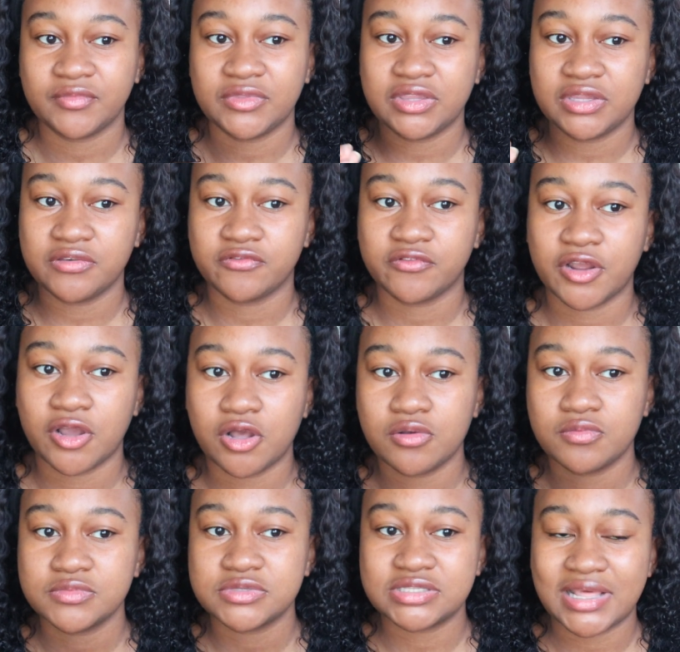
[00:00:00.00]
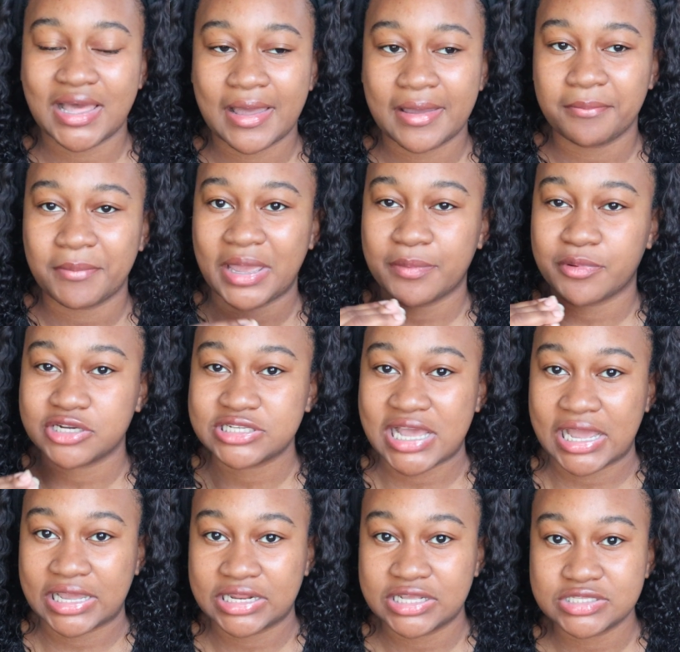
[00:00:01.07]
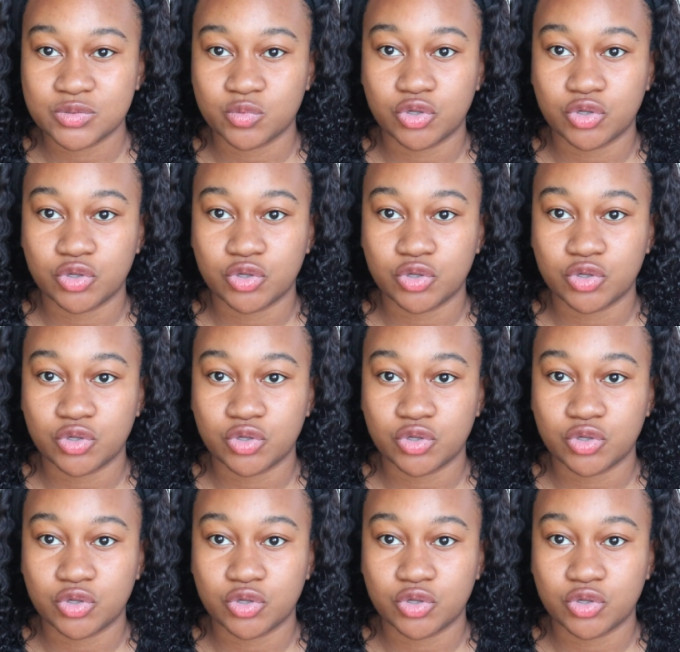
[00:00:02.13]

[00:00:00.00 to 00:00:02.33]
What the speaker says: the realms that my protagonist